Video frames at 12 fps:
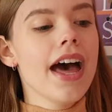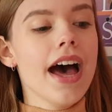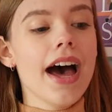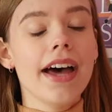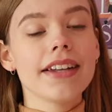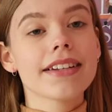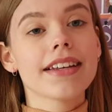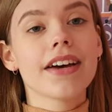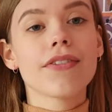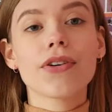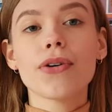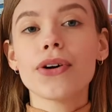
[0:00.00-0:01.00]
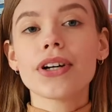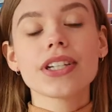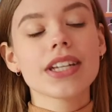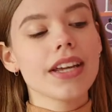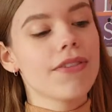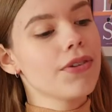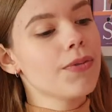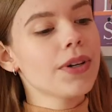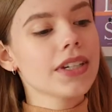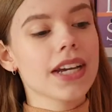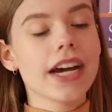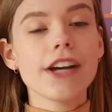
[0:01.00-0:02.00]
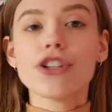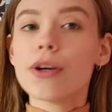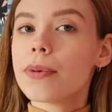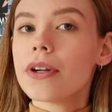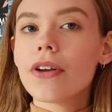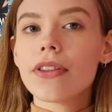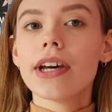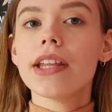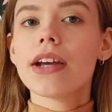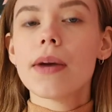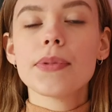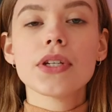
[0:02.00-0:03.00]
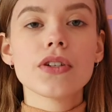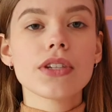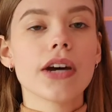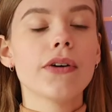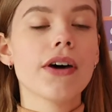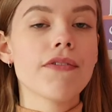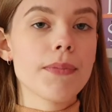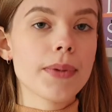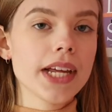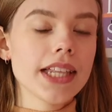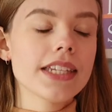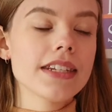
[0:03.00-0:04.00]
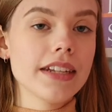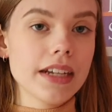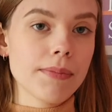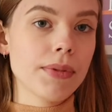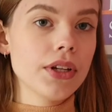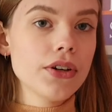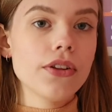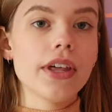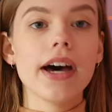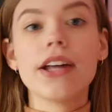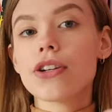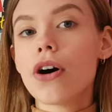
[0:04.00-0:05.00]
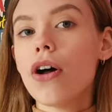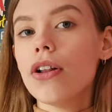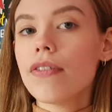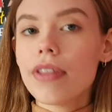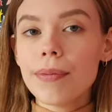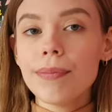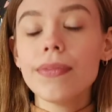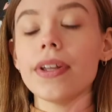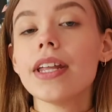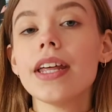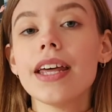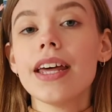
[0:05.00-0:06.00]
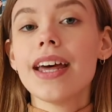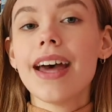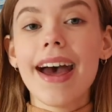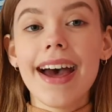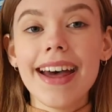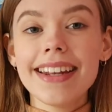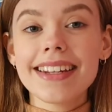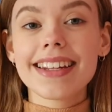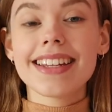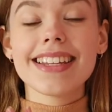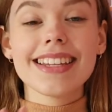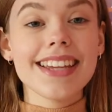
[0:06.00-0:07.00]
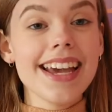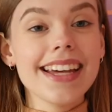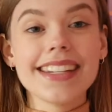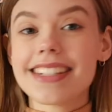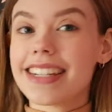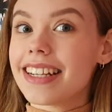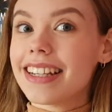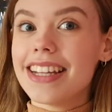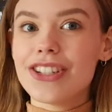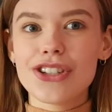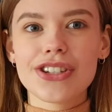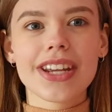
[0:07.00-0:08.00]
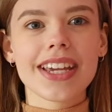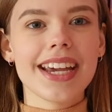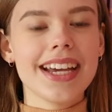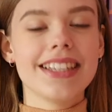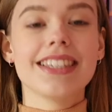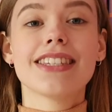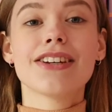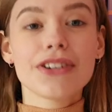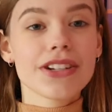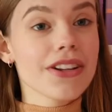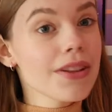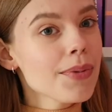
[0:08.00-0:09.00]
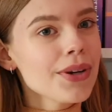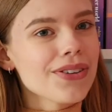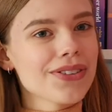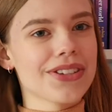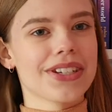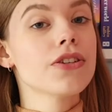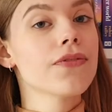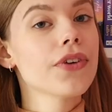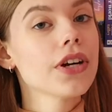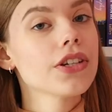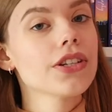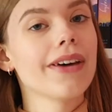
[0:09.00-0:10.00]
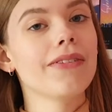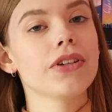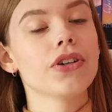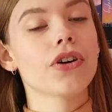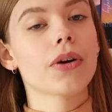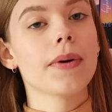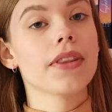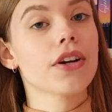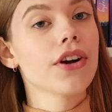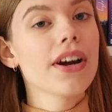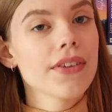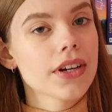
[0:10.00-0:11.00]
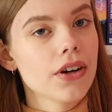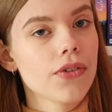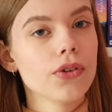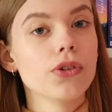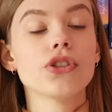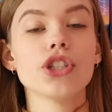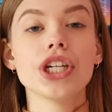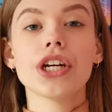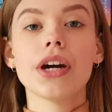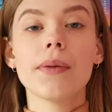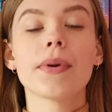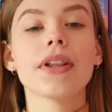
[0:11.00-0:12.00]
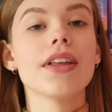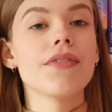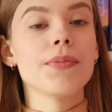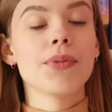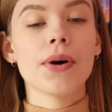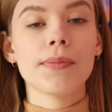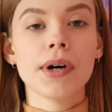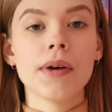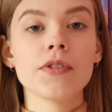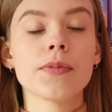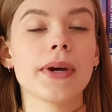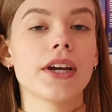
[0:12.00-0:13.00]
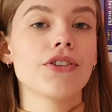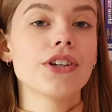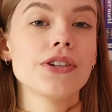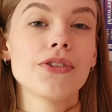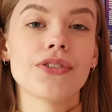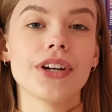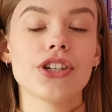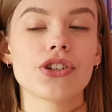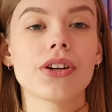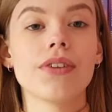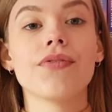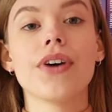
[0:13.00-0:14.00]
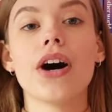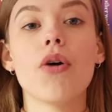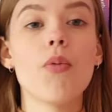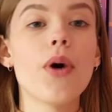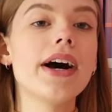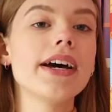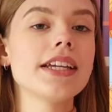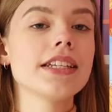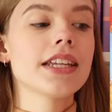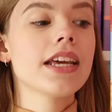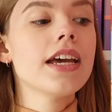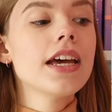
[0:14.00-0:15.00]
And of course, if you want to catch up on all the other episodes, I'll have a playlist linked below that has all of them. And yes, let's just get started on the books. So first, I want to talk about the graphic novel Cheer Up, Love and Pom Poms by Crystal Frasier and Val Wise.